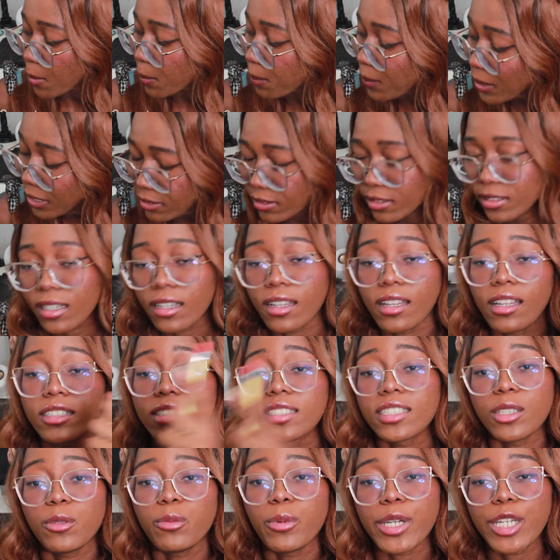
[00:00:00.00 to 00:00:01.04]
but a
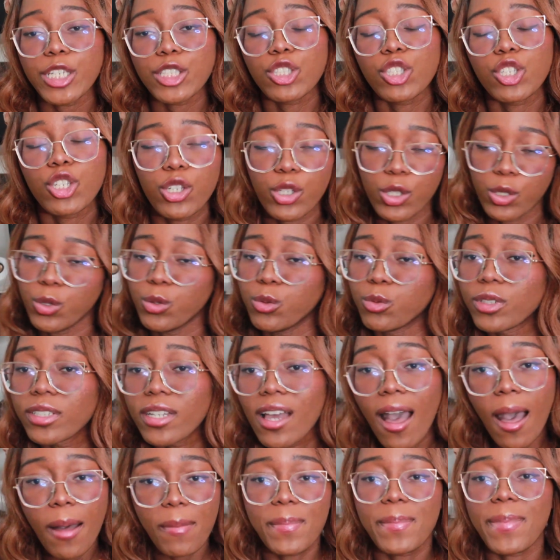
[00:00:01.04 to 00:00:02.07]
good way to
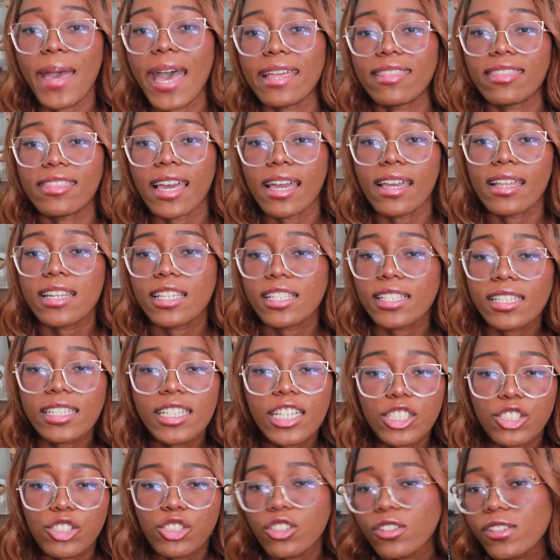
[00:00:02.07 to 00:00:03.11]
combat that is to
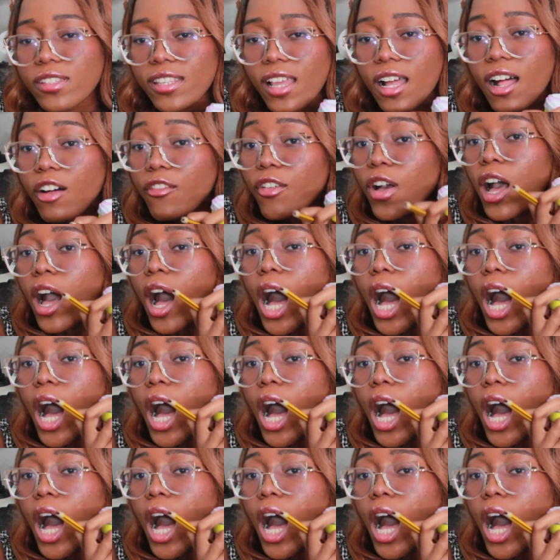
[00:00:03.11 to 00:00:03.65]
get yourself